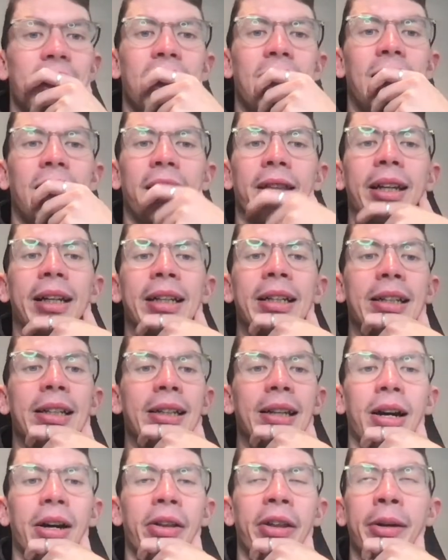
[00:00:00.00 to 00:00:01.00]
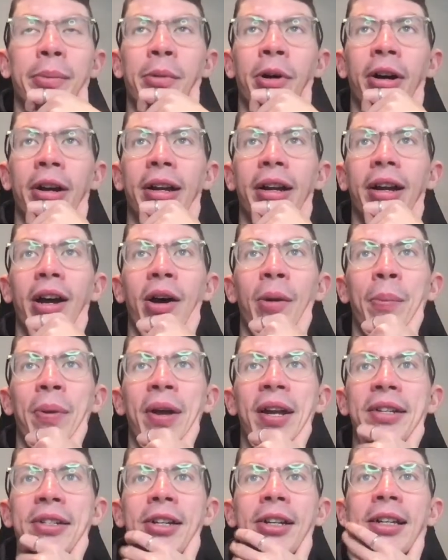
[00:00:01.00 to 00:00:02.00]
I think my
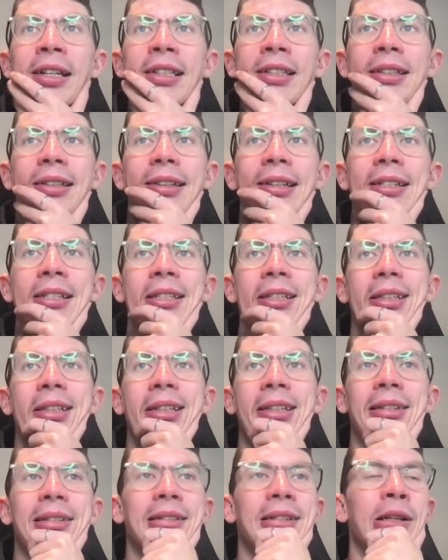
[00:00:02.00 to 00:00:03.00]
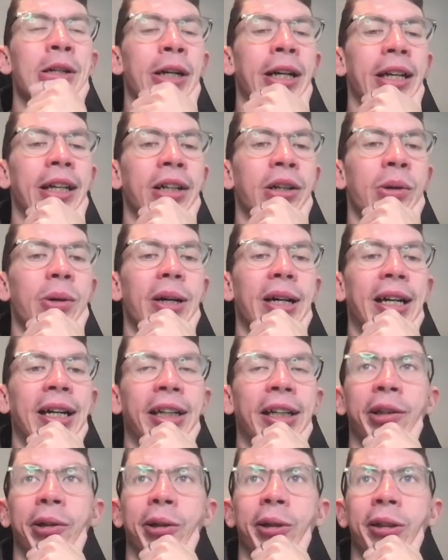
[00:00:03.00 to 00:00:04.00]
opinion is looking quite
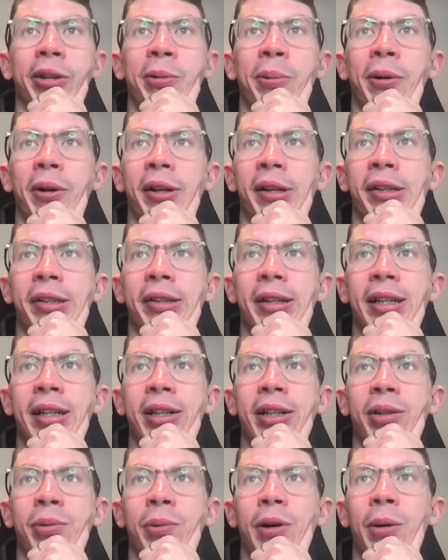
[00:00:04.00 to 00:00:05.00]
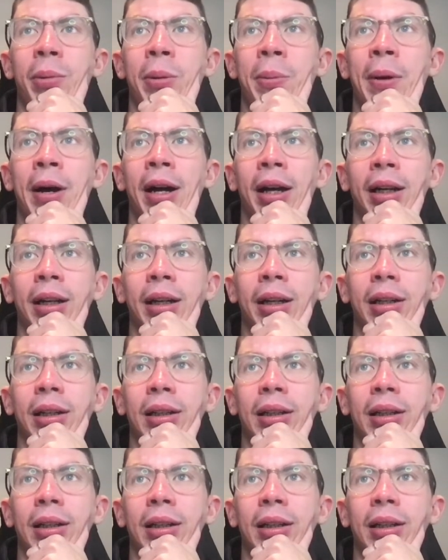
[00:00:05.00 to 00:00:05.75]
accurate, to be honest, that he could well be back.